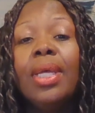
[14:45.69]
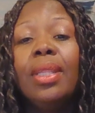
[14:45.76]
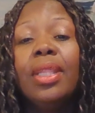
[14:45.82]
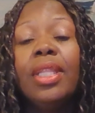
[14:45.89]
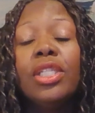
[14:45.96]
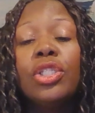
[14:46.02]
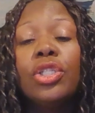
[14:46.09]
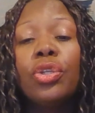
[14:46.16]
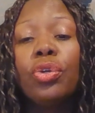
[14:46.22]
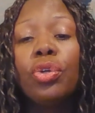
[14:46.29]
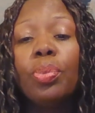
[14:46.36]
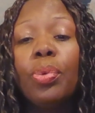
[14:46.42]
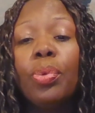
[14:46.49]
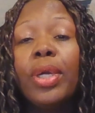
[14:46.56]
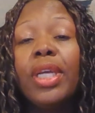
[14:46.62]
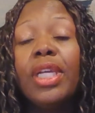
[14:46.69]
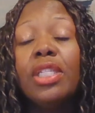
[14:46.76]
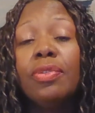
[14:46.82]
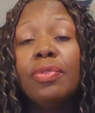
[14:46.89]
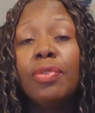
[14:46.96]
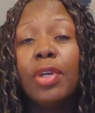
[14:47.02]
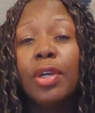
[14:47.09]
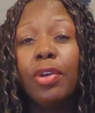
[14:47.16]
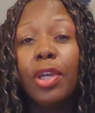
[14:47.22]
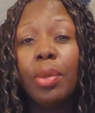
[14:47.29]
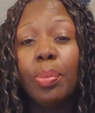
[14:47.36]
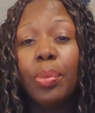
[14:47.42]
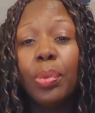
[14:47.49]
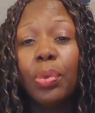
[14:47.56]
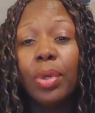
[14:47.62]
This third point is very
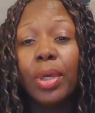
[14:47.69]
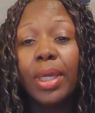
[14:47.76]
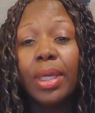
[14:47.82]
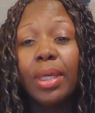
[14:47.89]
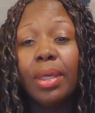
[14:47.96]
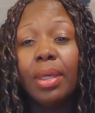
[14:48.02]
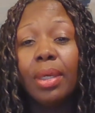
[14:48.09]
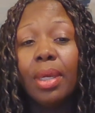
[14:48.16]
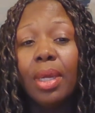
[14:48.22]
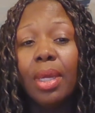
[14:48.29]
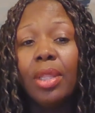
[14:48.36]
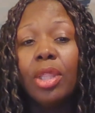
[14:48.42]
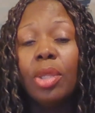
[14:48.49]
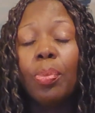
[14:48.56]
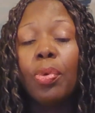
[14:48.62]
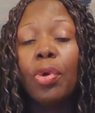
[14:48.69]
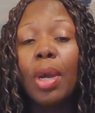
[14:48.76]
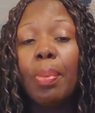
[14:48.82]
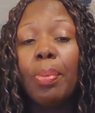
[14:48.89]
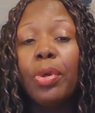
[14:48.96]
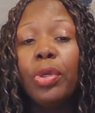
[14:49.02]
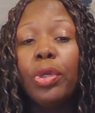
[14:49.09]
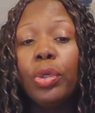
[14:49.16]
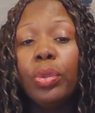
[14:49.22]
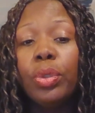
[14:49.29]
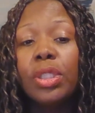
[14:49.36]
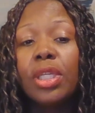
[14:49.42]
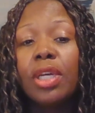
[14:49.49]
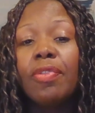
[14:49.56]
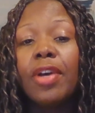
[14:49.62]
important. The proper
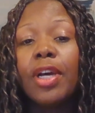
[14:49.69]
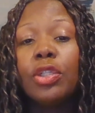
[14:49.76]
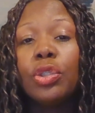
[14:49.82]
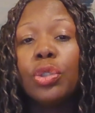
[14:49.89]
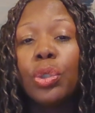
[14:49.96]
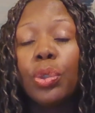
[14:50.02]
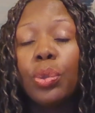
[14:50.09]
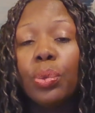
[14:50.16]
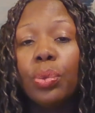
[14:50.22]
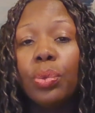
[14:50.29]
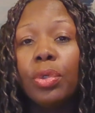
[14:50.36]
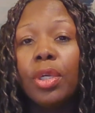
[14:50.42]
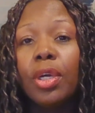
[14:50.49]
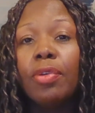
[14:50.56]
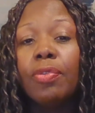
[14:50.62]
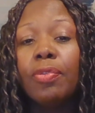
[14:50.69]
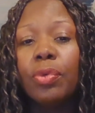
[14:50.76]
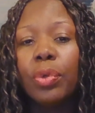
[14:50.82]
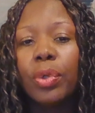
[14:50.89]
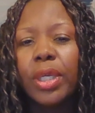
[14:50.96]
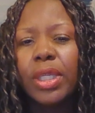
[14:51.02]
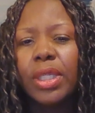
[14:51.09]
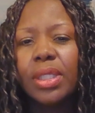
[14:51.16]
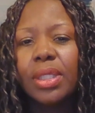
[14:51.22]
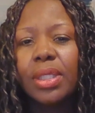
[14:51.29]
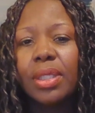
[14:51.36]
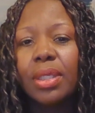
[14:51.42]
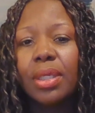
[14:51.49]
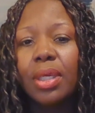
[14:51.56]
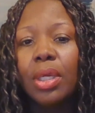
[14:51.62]
use of our tone of
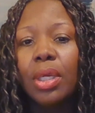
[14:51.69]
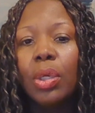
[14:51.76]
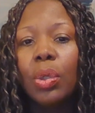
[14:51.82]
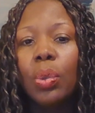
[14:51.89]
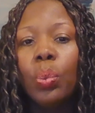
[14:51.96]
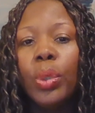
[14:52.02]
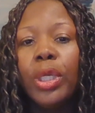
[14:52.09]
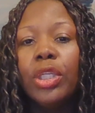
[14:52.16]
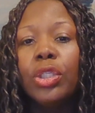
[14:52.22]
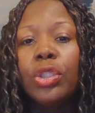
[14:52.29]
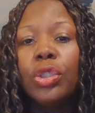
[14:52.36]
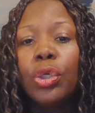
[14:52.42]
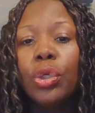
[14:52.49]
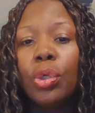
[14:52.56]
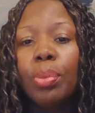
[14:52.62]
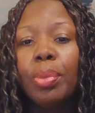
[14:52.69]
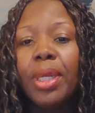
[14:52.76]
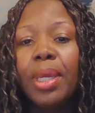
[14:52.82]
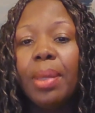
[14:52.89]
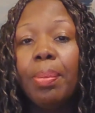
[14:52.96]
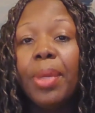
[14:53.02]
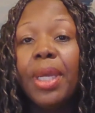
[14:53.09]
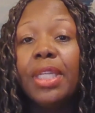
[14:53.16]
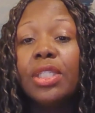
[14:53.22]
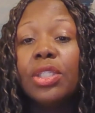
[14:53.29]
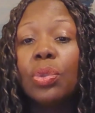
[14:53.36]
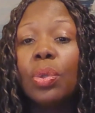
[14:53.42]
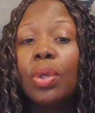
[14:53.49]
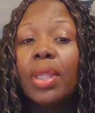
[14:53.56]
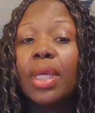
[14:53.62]
voice. We determine it
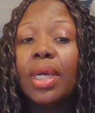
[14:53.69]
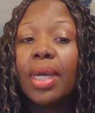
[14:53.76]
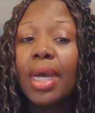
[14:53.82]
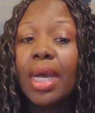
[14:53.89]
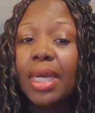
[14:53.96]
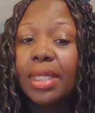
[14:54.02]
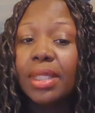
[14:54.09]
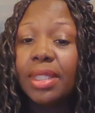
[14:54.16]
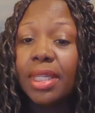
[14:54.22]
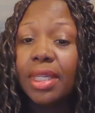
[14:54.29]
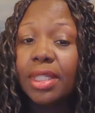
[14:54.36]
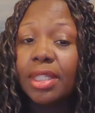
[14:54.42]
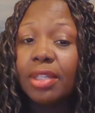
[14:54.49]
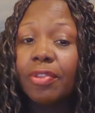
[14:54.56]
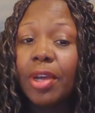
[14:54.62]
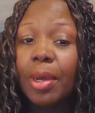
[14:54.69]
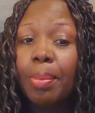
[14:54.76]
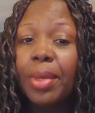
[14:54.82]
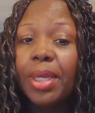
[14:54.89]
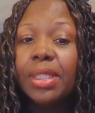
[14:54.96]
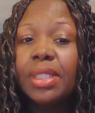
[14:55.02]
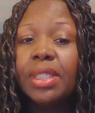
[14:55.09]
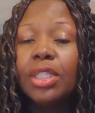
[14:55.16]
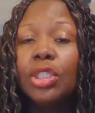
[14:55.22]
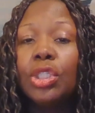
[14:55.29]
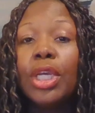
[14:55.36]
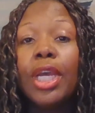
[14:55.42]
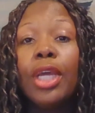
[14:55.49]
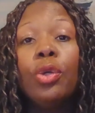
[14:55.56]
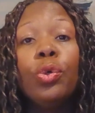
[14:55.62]
based on the context of our message
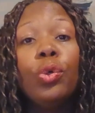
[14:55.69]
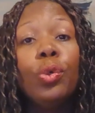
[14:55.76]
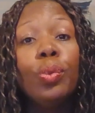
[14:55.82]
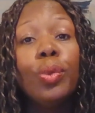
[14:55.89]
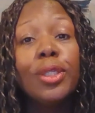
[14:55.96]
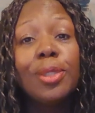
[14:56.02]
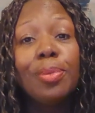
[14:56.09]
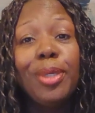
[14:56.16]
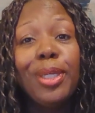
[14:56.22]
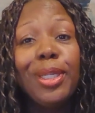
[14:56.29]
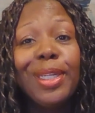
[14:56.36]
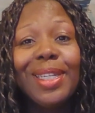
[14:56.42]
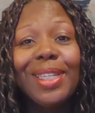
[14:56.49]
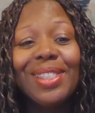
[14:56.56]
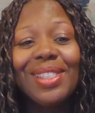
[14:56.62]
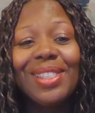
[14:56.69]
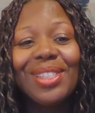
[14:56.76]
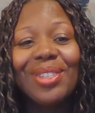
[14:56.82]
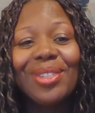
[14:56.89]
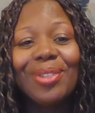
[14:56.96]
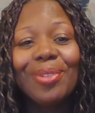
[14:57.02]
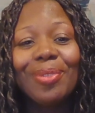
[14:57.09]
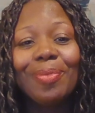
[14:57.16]
and who we're speaking to.